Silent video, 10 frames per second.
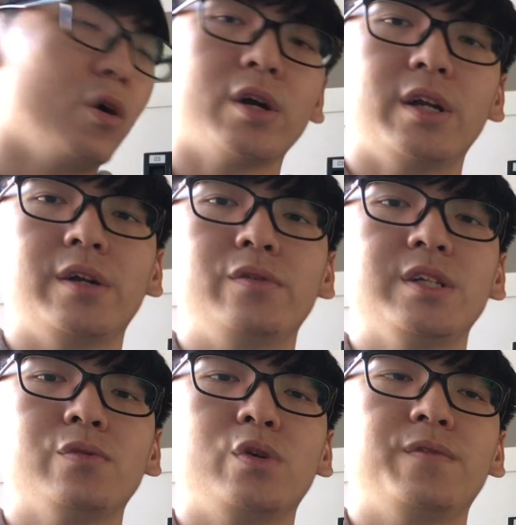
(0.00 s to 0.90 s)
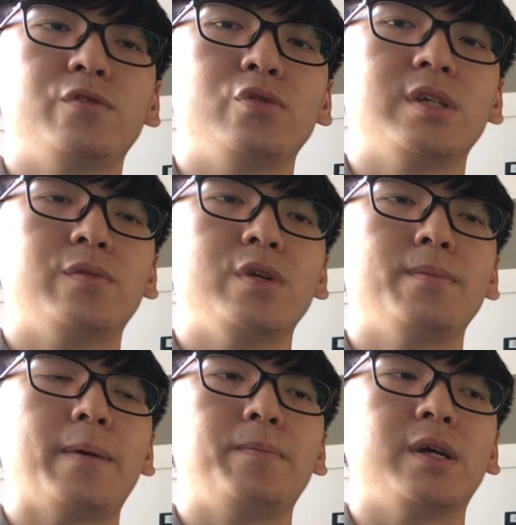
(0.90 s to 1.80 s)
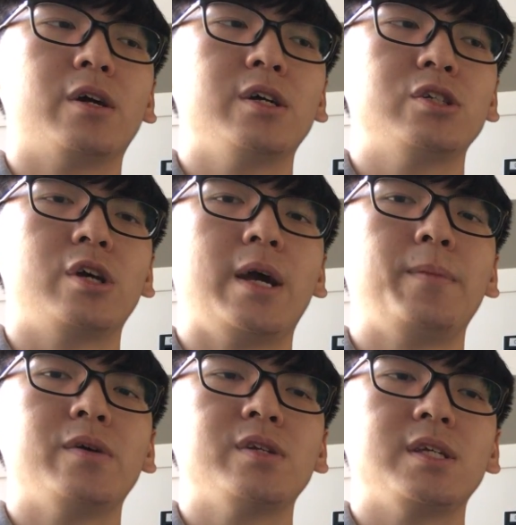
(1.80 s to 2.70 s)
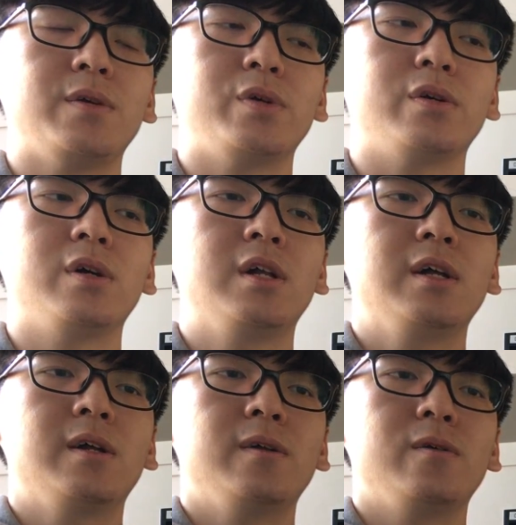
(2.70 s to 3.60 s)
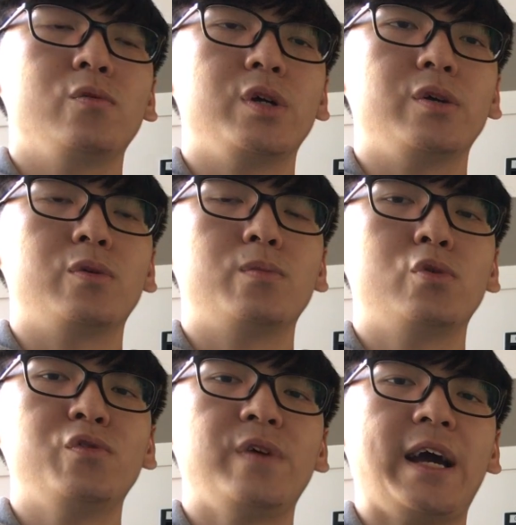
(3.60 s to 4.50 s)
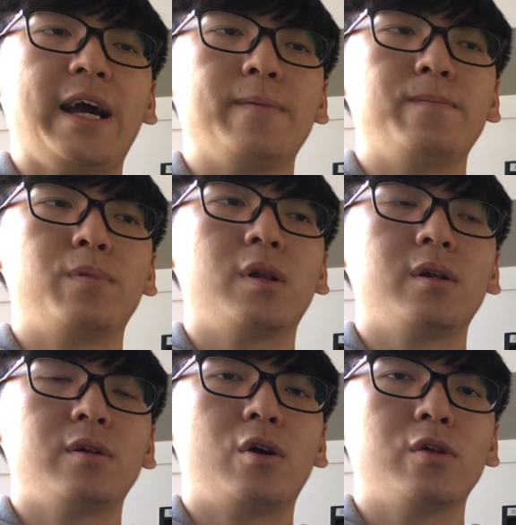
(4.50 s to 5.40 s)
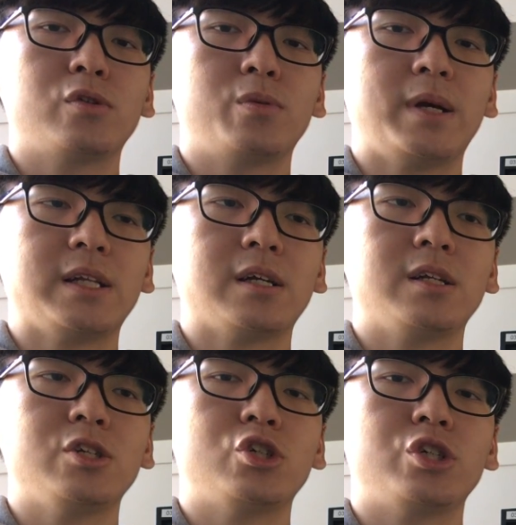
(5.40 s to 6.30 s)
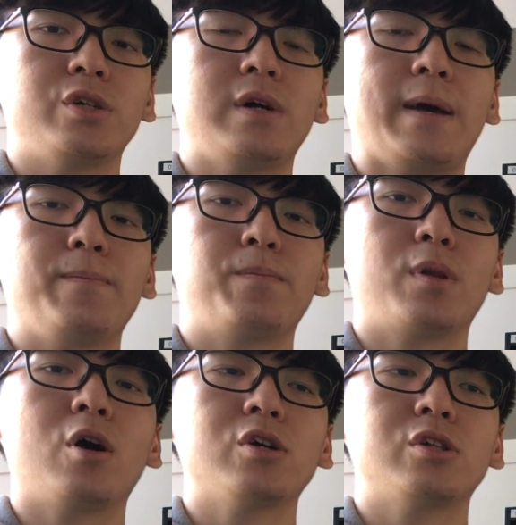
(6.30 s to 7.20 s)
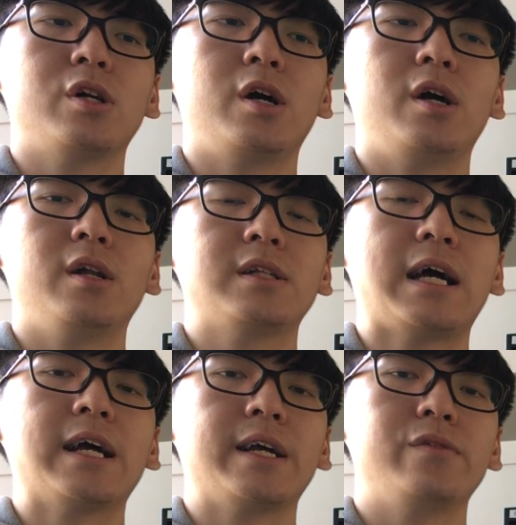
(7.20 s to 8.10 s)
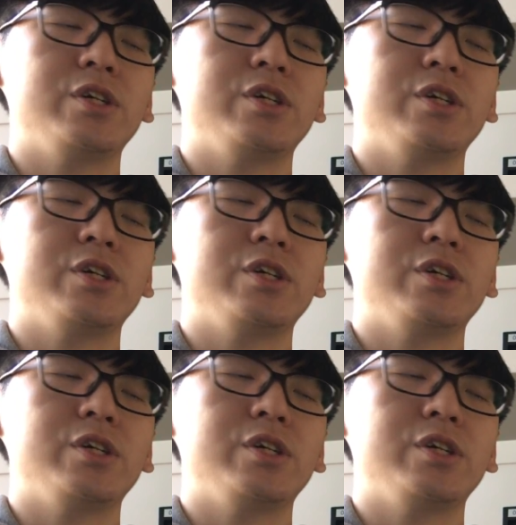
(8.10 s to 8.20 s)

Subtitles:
organ at risk with using VMAC because the MLC will move and automatically shield and block the target